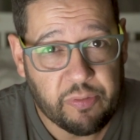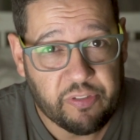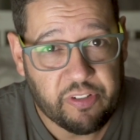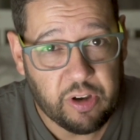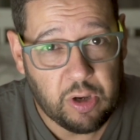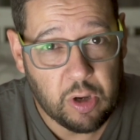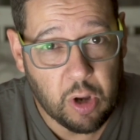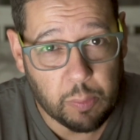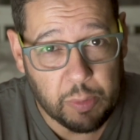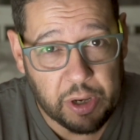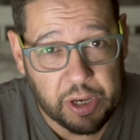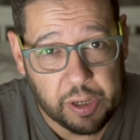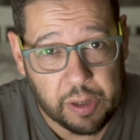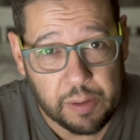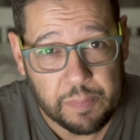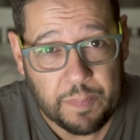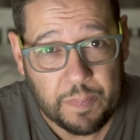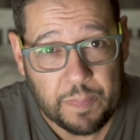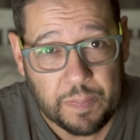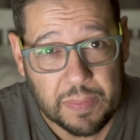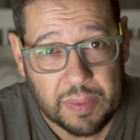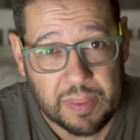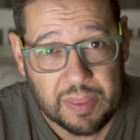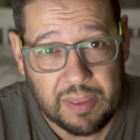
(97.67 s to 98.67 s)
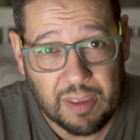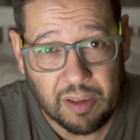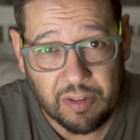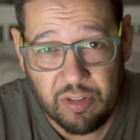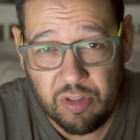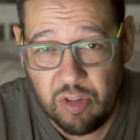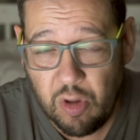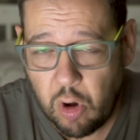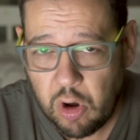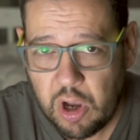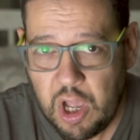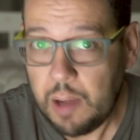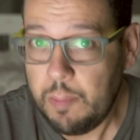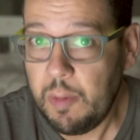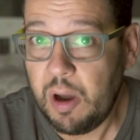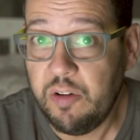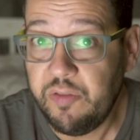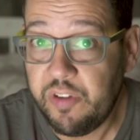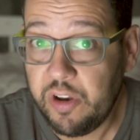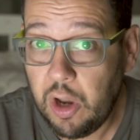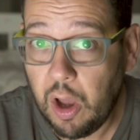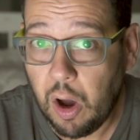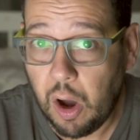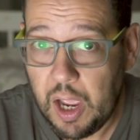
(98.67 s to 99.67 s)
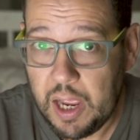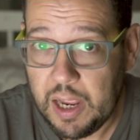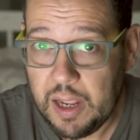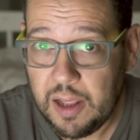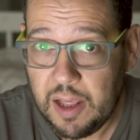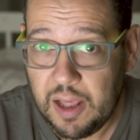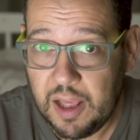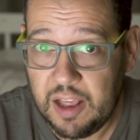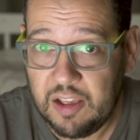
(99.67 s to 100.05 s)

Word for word: phenomena does not come overnight.